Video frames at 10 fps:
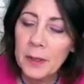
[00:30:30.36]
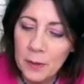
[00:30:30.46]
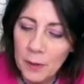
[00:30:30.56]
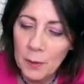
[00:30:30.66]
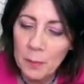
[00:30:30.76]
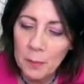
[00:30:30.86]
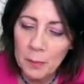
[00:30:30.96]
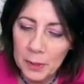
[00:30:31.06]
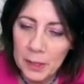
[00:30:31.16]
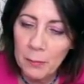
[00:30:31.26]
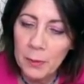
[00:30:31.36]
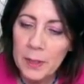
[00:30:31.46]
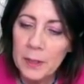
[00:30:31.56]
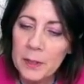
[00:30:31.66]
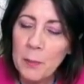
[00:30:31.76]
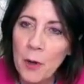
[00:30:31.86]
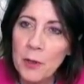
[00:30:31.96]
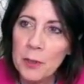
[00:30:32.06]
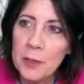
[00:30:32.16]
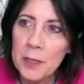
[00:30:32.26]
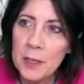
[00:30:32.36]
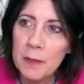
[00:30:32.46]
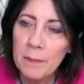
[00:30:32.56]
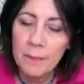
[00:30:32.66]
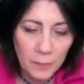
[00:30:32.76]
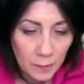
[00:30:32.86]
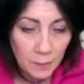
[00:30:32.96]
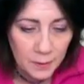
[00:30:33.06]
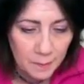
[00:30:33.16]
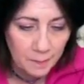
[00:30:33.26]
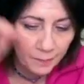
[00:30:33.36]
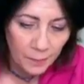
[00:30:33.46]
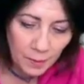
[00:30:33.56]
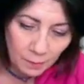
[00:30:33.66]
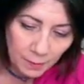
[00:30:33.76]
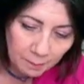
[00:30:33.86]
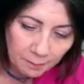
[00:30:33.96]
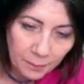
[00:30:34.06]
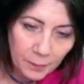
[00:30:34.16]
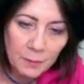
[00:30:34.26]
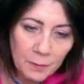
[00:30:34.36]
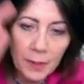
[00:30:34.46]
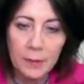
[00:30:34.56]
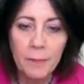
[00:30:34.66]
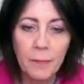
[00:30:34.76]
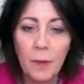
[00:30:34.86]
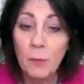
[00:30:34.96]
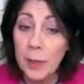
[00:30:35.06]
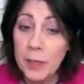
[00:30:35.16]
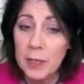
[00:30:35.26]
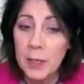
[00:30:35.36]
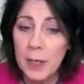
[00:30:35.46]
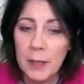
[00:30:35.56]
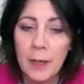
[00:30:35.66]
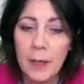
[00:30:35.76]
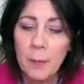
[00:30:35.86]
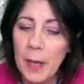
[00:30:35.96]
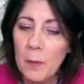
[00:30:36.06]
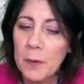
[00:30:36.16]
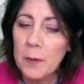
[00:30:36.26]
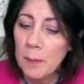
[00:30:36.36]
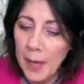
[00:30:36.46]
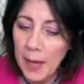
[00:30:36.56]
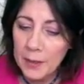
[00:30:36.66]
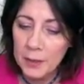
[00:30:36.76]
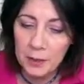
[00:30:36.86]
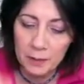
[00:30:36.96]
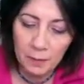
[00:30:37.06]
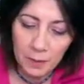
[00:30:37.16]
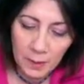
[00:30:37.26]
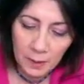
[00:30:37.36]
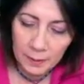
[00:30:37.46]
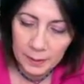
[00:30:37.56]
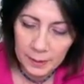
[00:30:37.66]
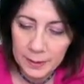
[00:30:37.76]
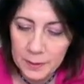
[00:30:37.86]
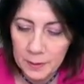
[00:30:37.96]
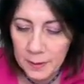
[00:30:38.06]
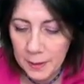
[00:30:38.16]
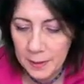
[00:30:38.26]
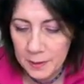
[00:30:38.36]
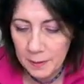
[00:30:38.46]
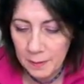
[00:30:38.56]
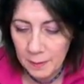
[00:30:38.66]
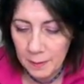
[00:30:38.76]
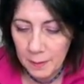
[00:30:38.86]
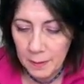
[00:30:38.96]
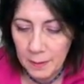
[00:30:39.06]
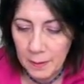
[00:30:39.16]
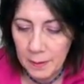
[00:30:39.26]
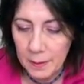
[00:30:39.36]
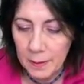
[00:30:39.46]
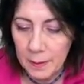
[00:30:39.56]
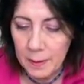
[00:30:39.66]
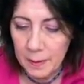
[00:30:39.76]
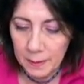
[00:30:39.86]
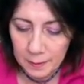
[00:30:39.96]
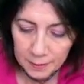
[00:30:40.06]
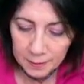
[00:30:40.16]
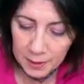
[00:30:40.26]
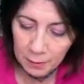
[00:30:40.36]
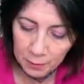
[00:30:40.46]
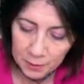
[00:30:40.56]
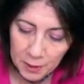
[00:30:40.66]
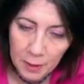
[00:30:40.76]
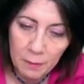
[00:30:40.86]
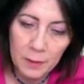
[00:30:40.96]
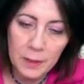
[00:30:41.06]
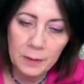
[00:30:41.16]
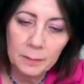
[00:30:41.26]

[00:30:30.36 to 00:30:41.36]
another belief within this partial system? There is. All right, let's find it. Right side, power, passion. Okay, so that's uh, sacral chakra.